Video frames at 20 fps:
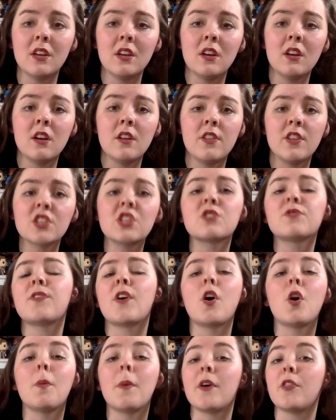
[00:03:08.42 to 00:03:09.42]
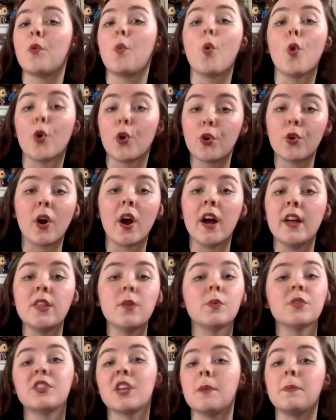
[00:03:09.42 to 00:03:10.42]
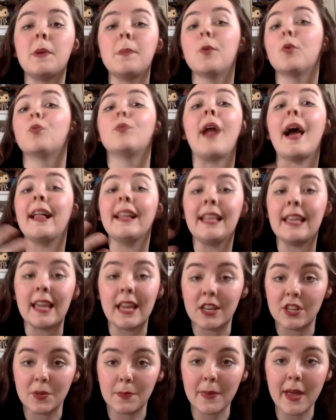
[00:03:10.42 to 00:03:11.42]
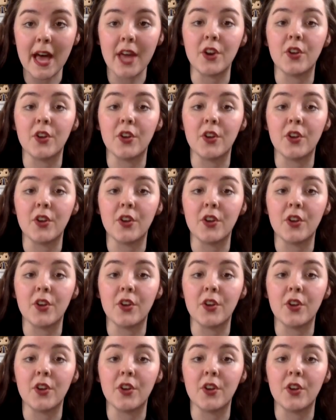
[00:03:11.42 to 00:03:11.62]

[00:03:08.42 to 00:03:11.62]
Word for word: This is followed by the war cry that would send people rallying into battle,